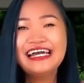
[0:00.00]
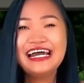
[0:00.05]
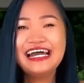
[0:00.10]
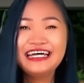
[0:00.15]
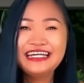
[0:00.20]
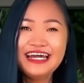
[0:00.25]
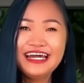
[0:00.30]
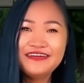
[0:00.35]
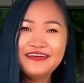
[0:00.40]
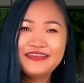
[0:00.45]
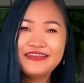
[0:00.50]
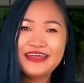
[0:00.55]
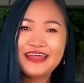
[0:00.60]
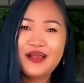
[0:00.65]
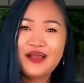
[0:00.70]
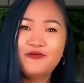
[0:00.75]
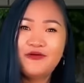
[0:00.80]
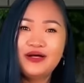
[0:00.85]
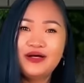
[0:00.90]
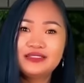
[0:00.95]
Another thing
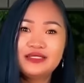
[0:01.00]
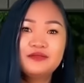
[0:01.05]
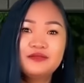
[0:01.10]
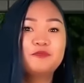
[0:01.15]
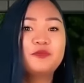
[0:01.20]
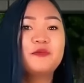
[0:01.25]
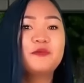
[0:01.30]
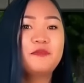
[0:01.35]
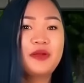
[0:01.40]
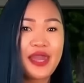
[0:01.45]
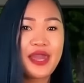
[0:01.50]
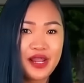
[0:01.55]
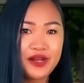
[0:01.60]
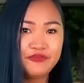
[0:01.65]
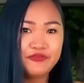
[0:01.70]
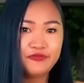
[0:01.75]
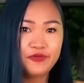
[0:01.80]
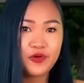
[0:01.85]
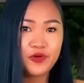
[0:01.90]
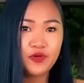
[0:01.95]
I wasn't
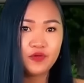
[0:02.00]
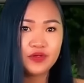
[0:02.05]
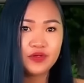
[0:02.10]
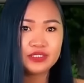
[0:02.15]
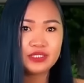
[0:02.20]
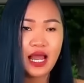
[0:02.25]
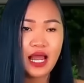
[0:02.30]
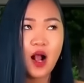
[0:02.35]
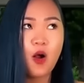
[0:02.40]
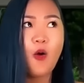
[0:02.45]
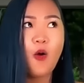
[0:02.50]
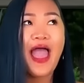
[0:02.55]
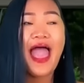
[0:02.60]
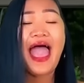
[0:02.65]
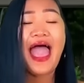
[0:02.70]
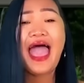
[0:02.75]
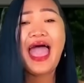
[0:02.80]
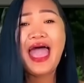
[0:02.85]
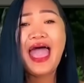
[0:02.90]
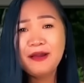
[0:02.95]
prepared for was how
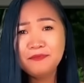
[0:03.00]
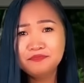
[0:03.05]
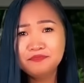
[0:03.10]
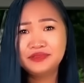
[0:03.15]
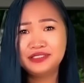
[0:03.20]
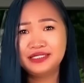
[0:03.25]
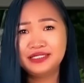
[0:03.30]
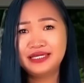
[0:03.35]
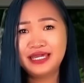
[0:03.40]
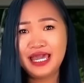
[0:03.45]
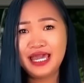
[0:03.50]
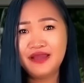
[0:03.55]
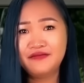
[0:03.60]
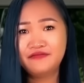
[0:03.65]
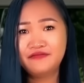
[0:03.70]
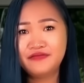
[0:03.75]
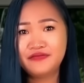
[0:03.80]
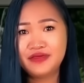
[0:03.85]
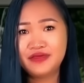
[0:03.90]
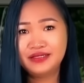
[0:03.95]
empty
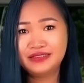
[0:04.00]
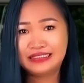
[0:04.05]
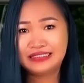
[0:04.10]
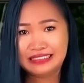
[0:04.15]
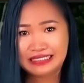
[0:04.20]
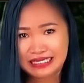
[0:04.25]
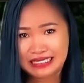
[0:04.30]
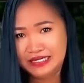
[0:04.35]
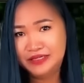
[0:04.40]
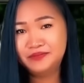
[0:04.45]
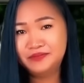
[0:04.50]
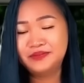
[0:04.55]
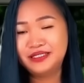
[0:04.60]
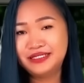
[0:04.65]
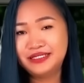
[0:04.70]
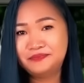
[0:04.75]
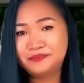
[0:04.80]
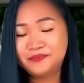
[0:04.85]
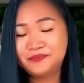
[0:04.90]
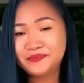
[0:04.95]
everything
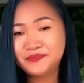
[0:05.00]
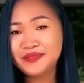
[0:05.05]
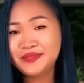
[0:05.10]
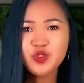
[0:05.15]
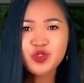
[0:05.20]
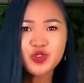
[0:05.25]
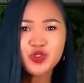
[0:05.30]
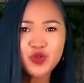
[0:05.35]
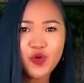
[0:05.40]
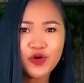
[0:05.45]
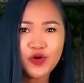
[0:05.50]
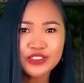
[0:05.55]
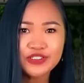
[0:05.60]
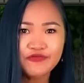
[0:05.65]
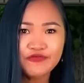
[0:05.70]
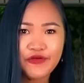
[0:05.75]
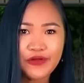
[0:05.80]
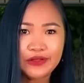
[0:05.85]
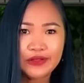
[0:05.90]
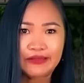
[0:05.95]
seemed. Stores
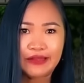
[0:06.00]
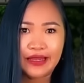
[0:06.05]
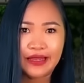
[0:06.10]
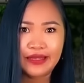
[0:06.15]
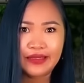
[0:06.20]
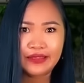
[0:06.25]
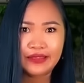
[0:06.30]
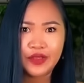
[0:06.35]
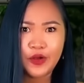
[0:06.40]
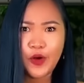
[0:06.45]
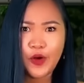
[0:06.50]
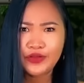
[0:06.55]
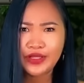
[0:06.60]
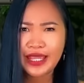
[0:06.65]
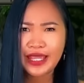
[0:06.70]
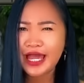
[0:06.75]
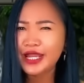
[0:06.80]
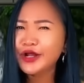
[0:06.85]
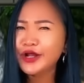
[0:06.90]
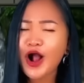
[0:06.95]
felt like they only
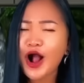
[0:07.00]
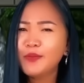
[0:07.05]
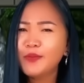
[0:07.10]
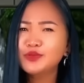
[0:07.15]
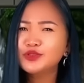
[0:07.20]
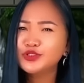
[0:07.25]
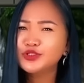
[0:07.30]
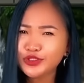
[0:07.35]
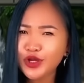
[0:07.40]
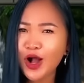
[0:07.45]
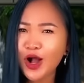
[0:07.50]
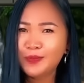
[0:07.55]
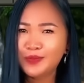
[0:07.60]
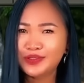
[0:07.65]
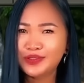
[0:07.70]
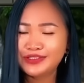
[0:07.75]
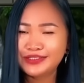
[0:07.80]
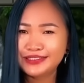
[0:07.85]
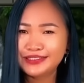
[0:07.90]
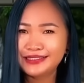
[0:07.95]
had a couple
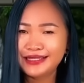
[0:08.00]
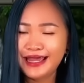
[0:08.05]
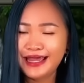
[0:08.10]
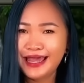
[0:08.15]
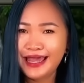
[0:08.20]
shoppers.